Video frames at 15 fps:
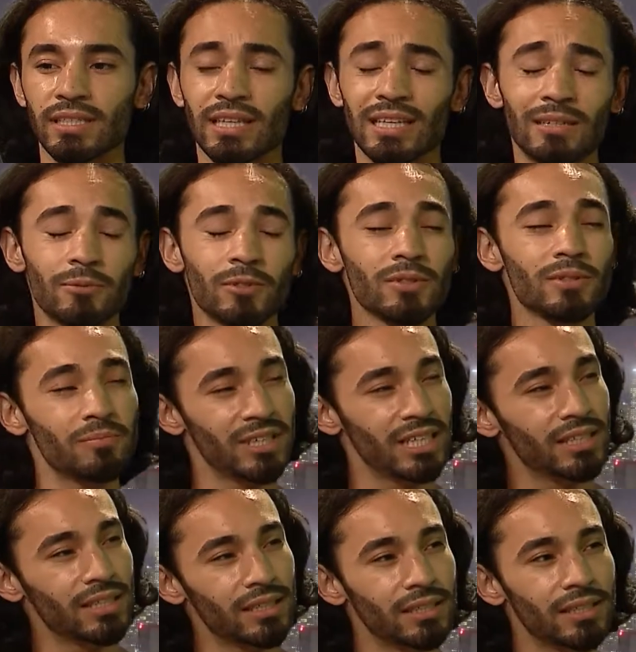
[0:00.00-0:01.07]
labels
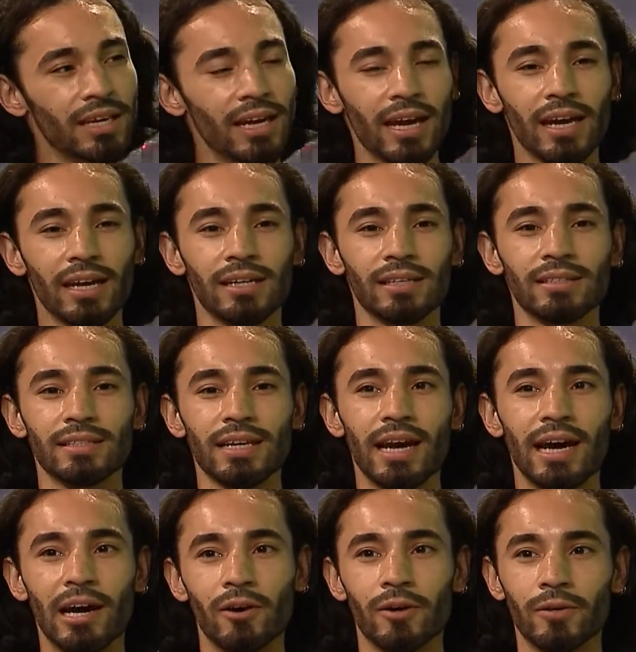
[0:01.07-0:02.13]
mean and
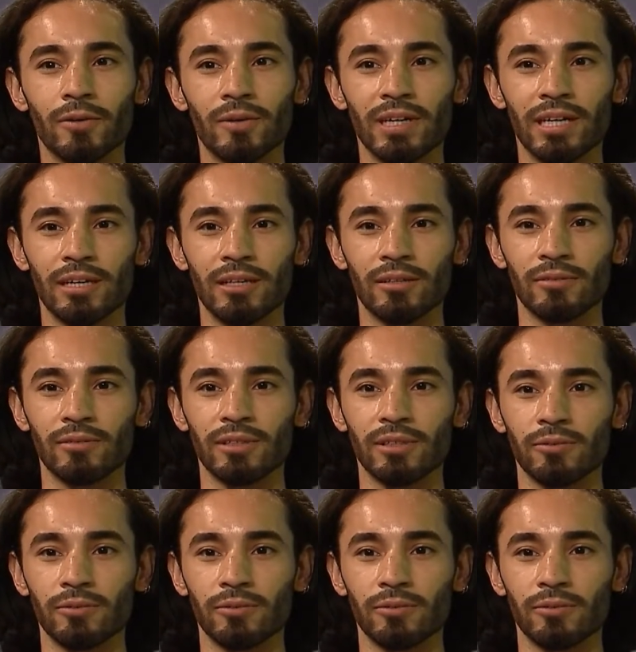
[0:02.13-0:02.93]
how it